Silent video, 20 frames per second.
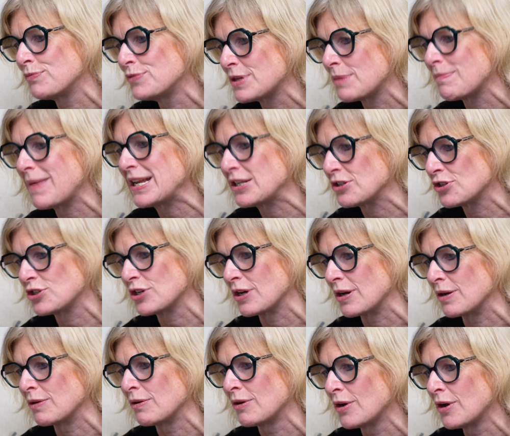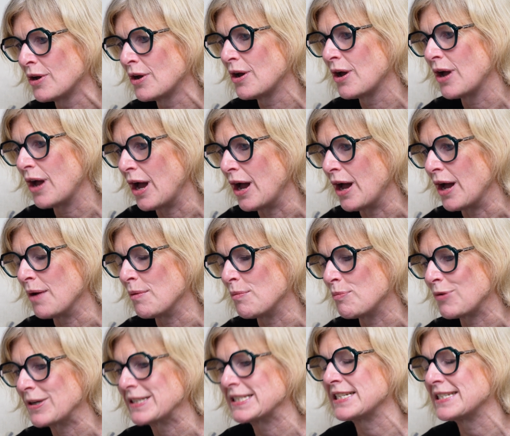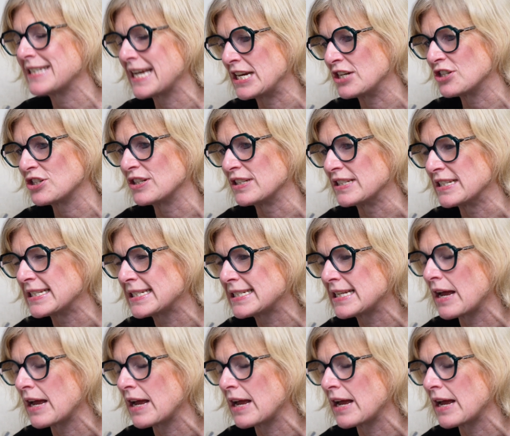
dementia presentations.